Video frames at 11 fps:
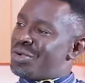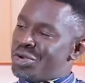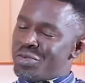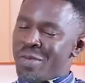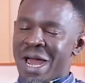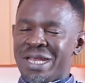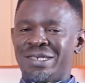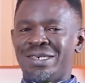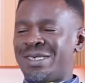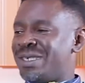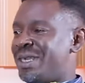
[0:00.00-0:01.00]
Wrote my
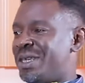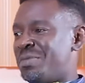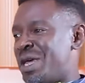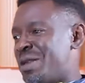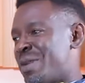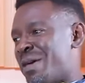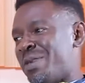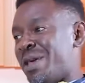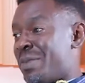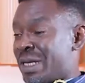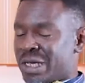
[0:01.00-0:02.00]
GC, made my
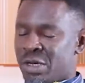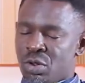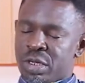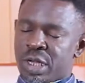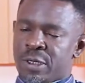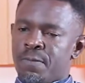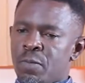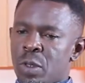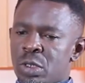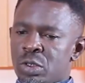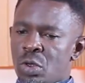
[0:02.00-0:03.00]
papers and all that.
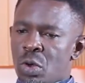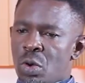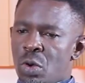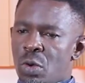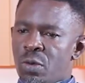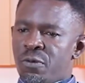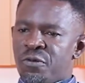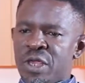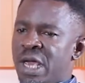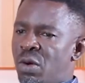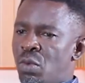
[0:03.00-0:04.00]
So
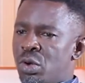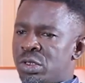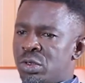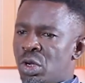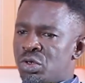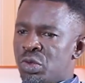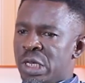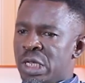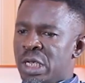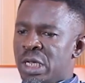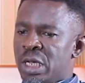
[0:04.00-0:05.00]
fear was not
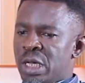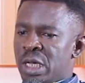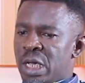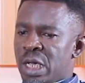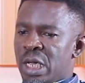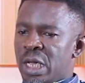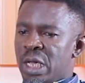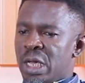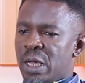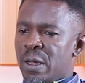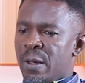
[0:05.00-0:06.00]
really
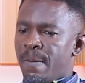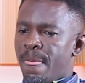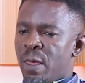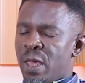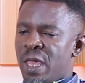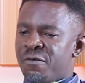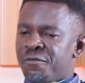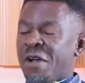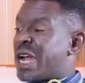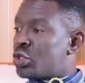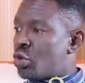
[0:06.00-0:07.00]
a
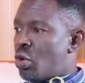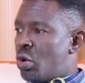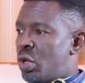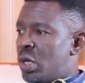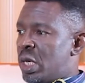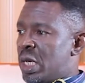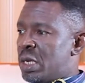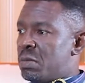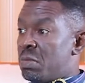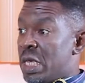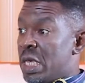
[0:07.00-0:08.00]
factor
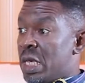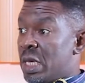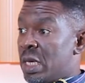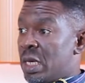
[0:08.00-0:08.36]
in me.